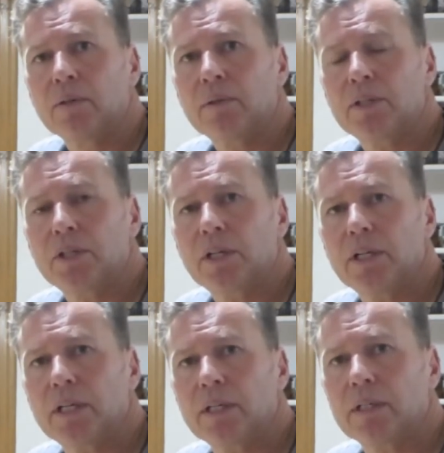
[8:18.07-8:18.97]
which
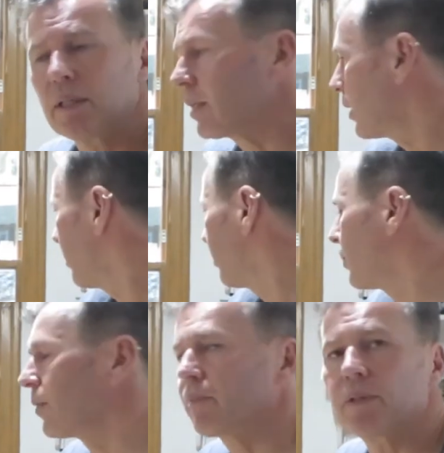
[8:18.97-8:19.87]
is
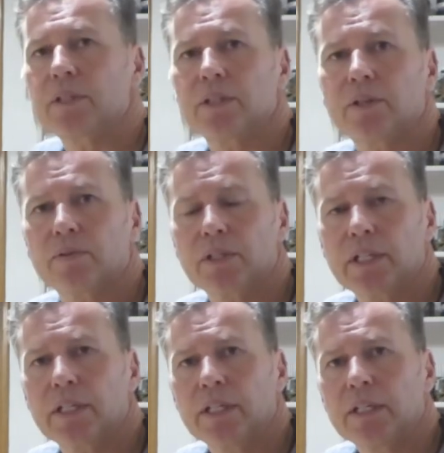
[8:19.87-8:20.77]

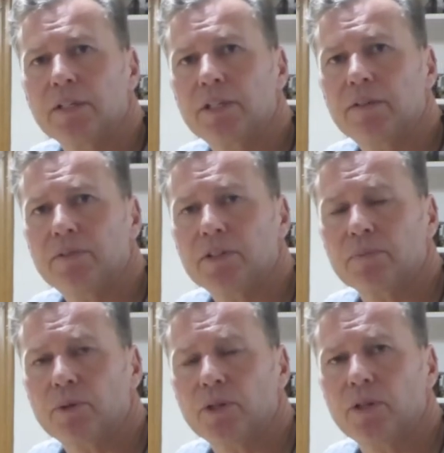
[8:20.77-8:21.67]
obviously sea fish
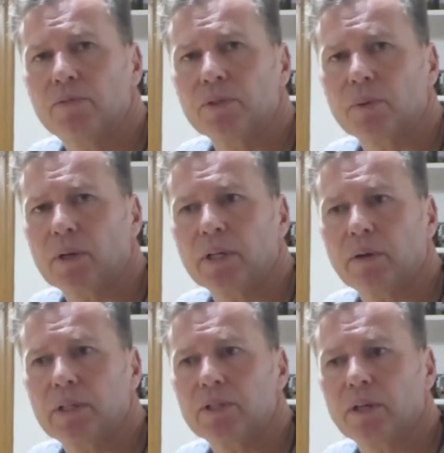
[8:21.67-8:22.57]
approved, which I won't
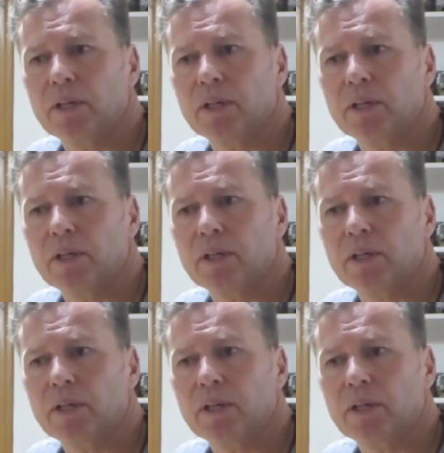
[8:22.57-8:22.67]
go into.